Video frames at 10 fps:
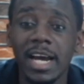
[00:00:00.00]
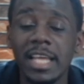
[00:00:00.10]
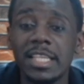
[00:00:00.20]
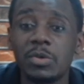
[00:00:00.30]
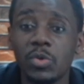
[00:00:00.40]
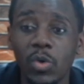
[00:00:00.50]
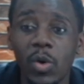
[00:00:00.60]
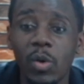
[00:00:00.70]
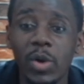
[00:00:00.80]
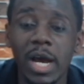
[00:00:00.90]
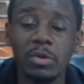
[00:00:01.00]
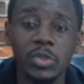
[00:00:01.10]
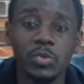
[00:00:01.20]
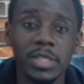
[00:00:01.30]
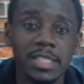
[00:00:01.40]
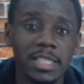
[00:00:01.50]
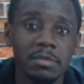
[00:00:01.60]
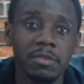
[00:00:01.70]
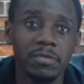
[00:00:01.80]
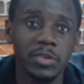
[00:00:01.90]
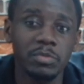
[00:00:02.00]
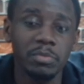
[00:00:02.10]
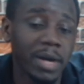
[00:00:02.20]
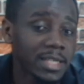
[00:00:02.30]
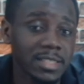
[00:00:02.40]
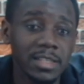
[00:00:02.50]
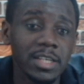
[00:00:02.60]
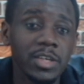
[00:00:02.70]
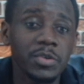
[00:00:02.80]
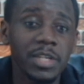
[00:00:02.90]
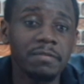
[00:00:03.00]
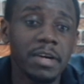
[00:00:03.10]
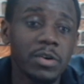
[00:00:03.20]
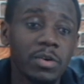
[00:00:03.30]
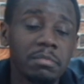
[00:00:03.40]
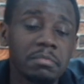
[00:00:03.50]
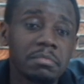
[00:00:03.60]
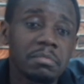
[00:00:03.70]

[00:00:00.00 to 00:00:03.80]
and they'll go all out to win this game of football. But you never know.